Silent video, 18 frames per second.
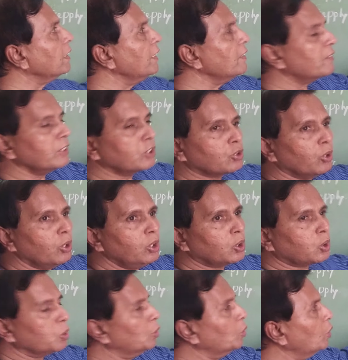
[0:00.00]
is equal
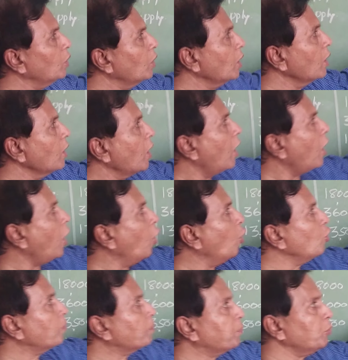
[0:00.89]
to
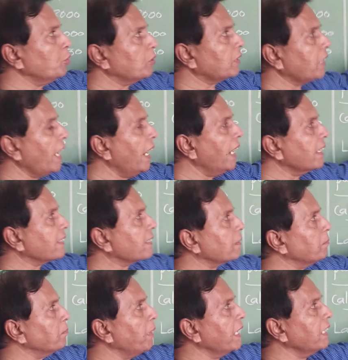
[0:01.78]
output tax
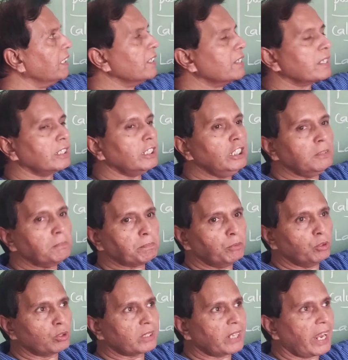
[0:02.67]
minus
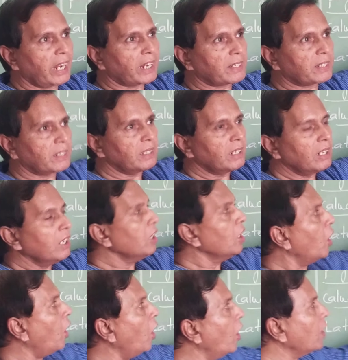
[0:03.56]
input tax.
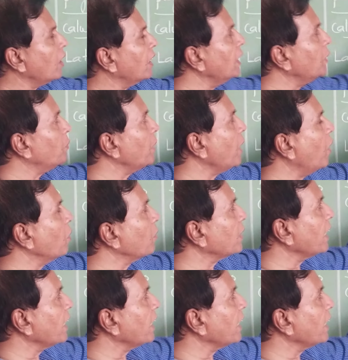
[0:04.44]
Already we have